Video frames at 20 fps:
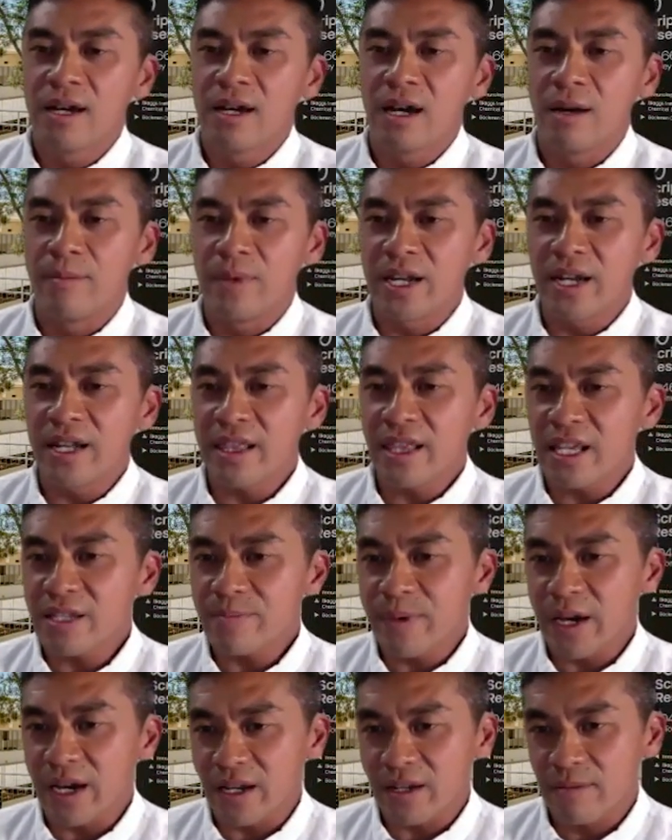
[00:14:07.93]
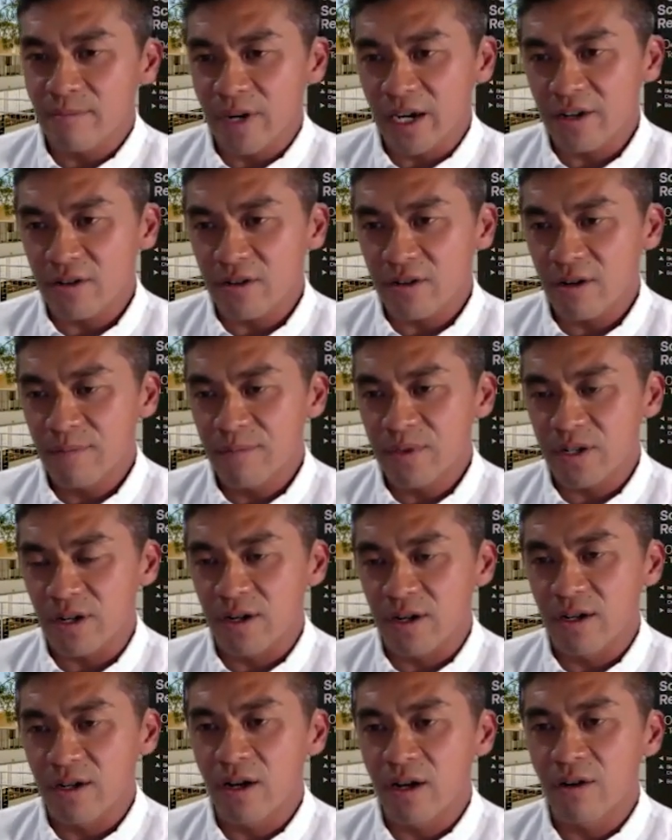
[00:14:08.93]
Uh, many of these microbes
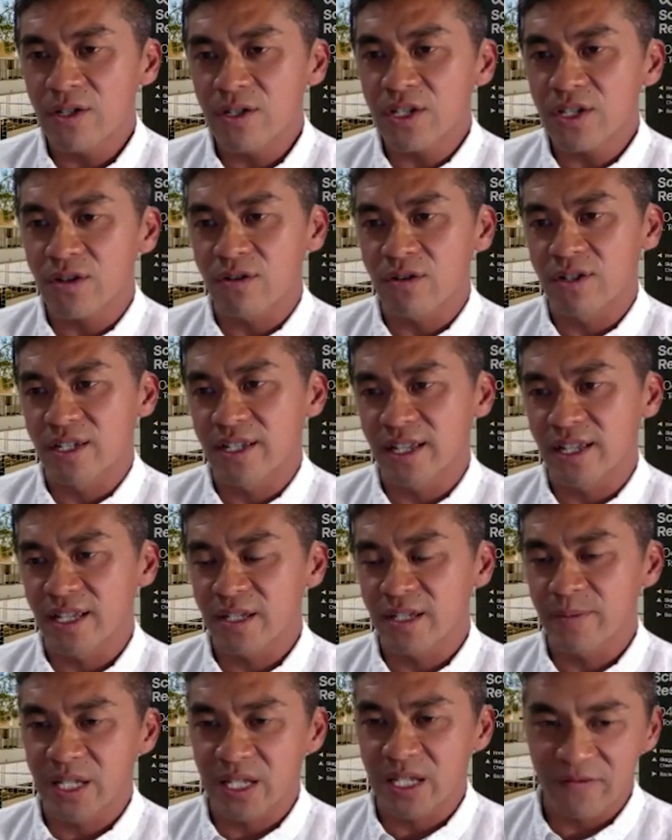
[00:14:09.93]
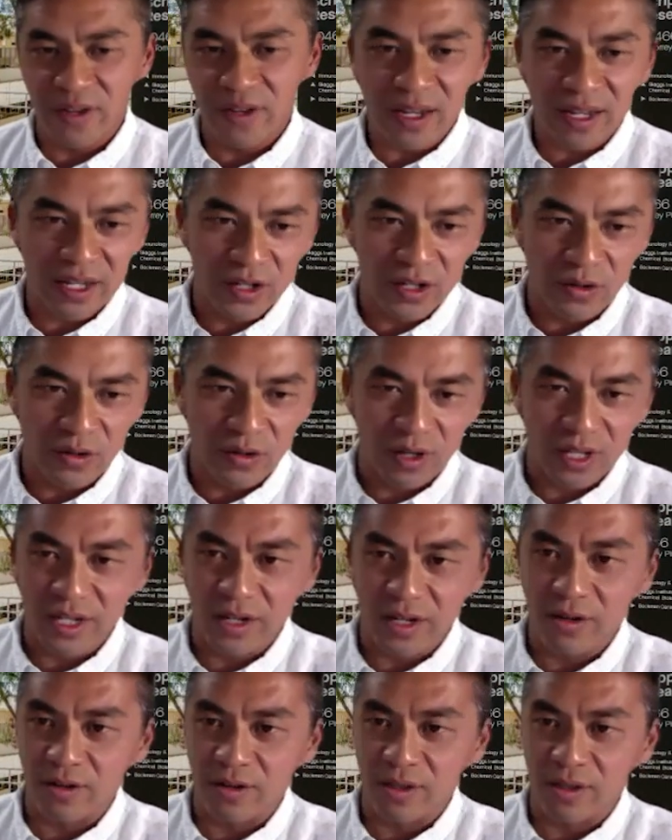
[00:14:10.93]
are host or disease specific, as you can
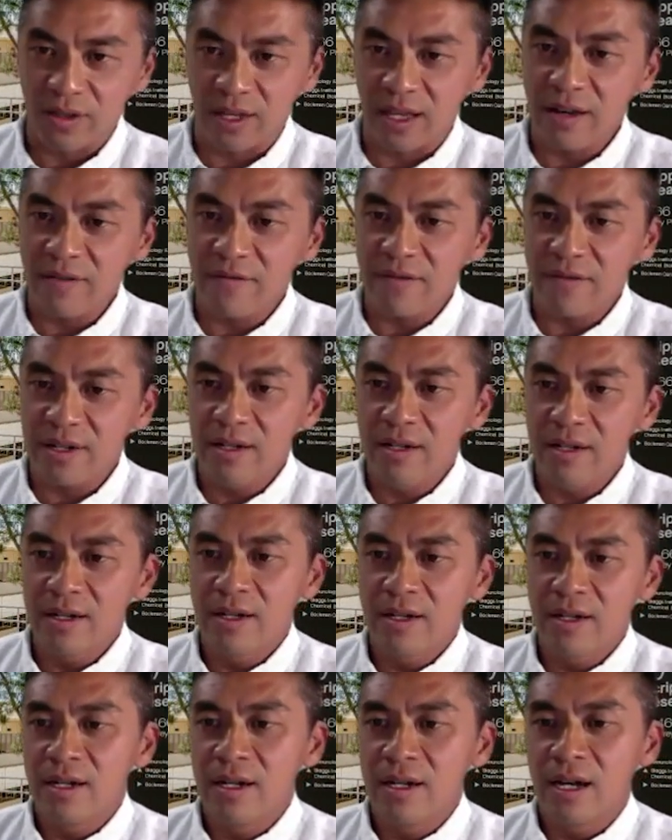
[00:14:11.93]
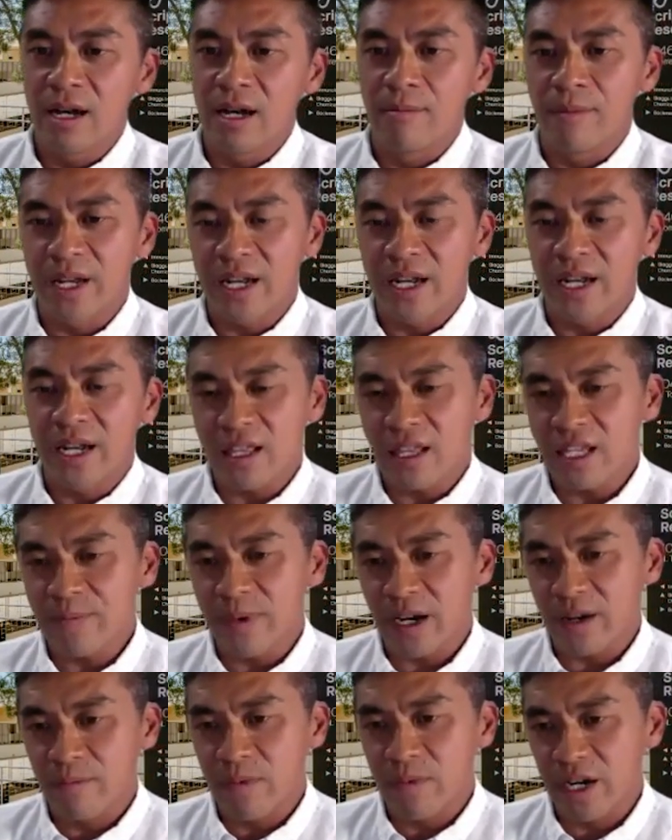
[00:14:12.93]
see here on the left. Uh, many of these
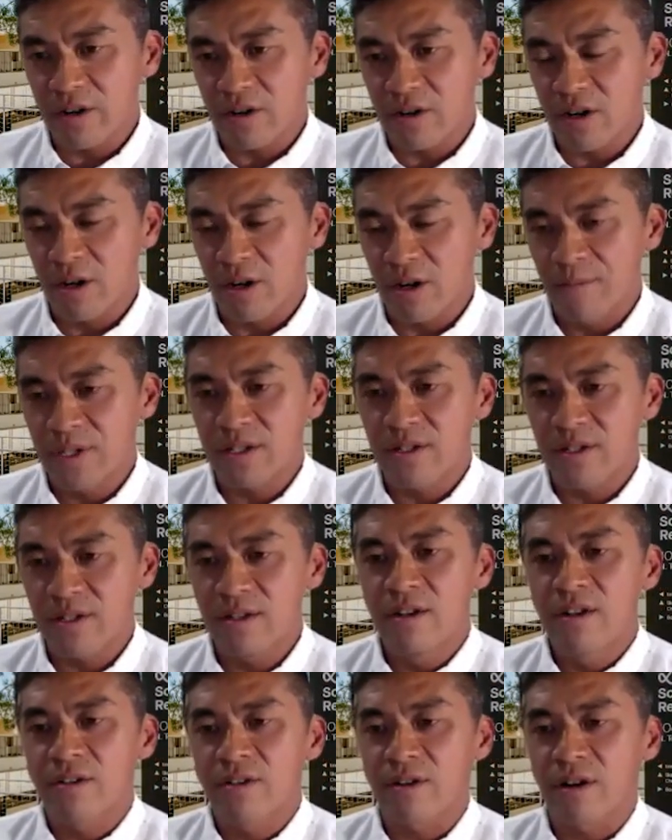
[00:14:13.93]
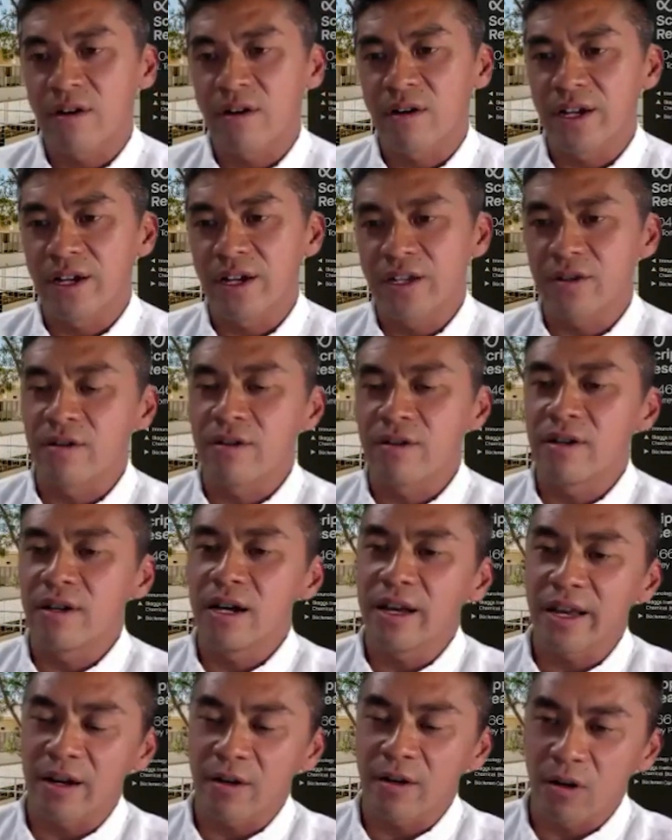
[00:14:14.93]
microbes grow under
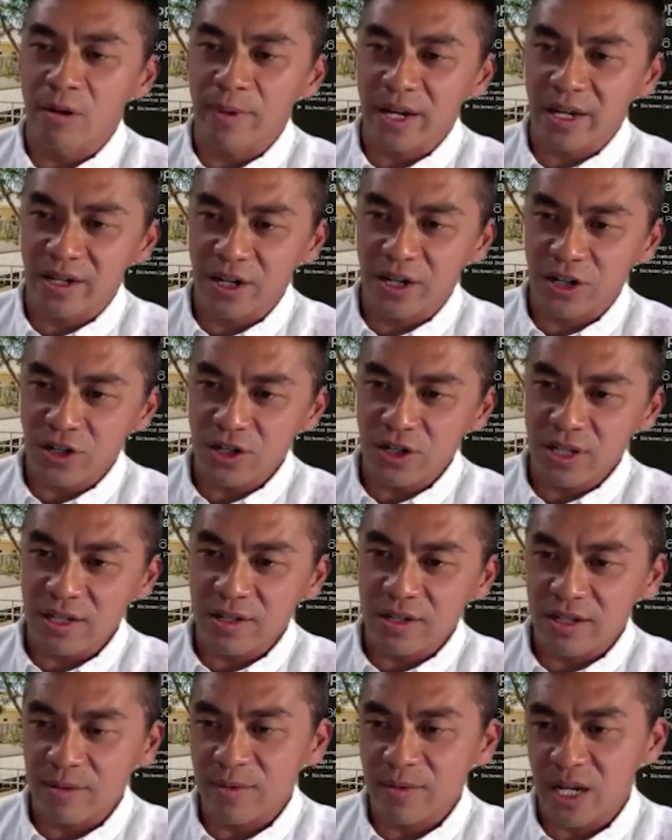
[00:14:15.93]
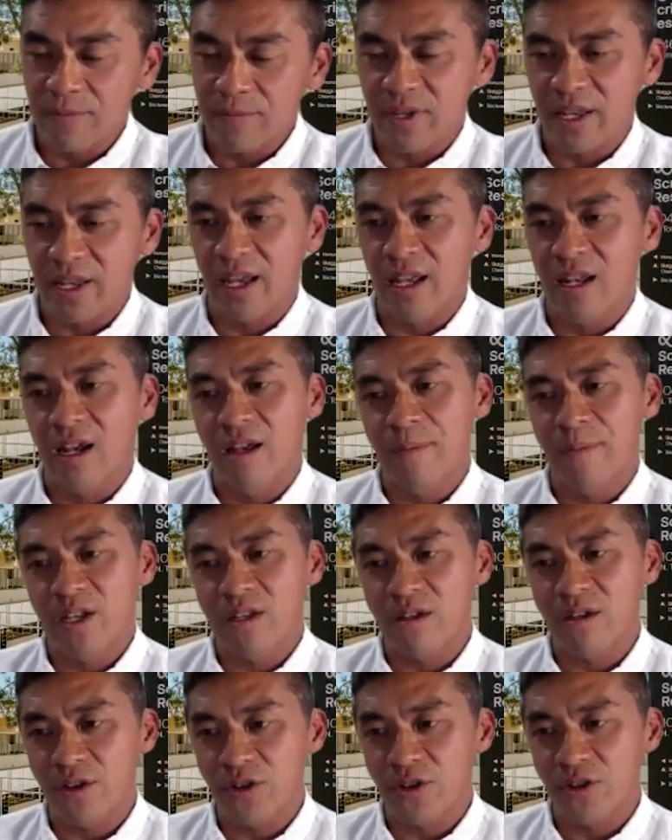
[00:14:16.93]
anaerobic conditions and sometimes cannot be
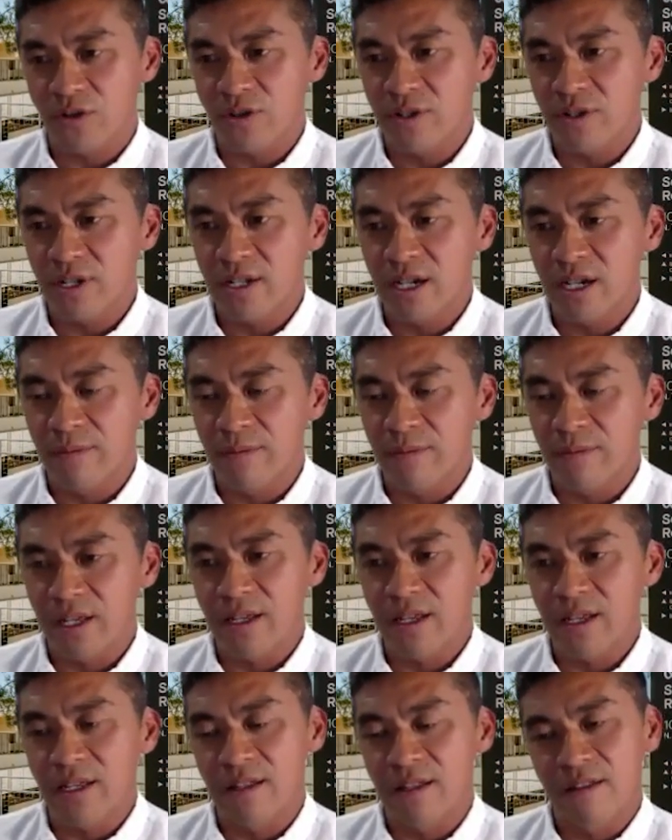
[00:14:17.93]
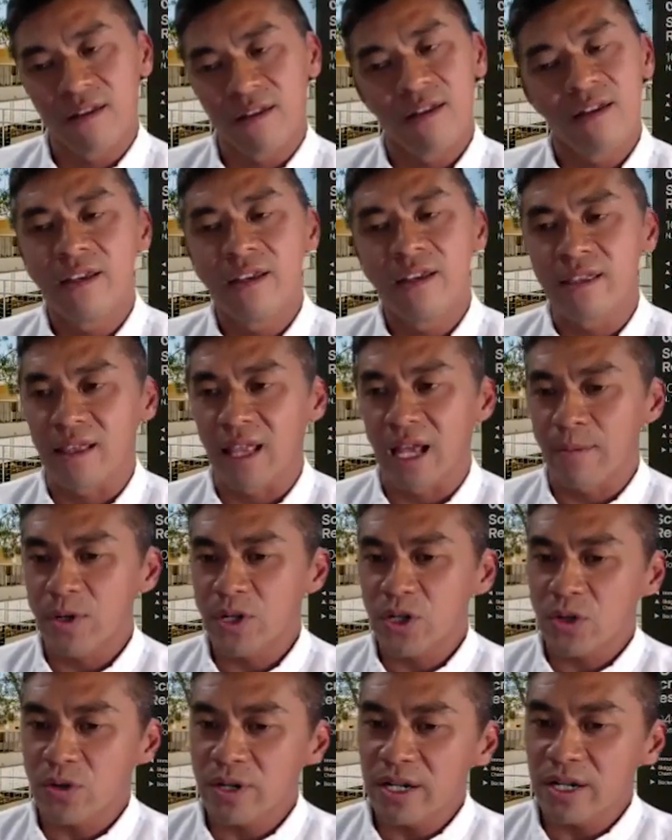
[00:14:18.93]
cultured uh, in, in the
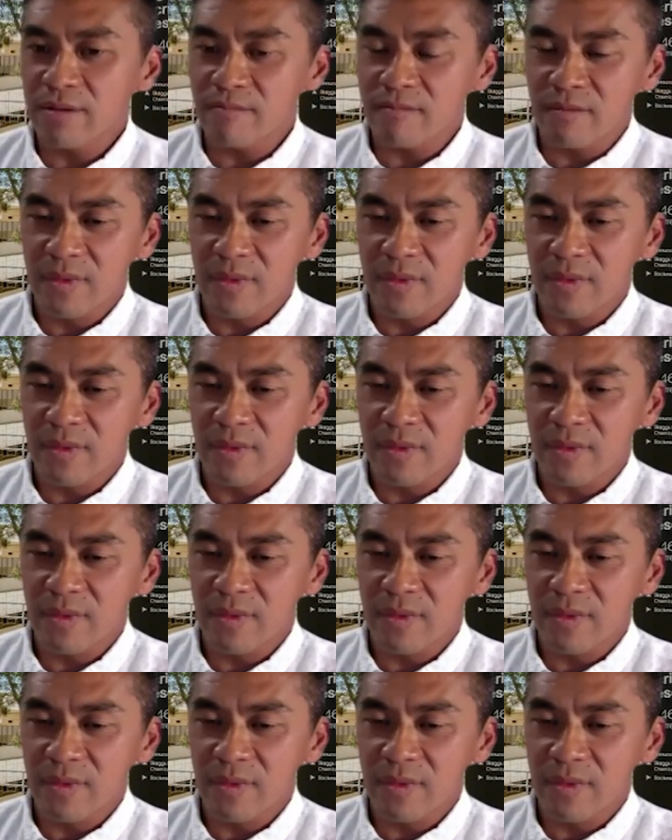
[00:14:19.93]
laboratory.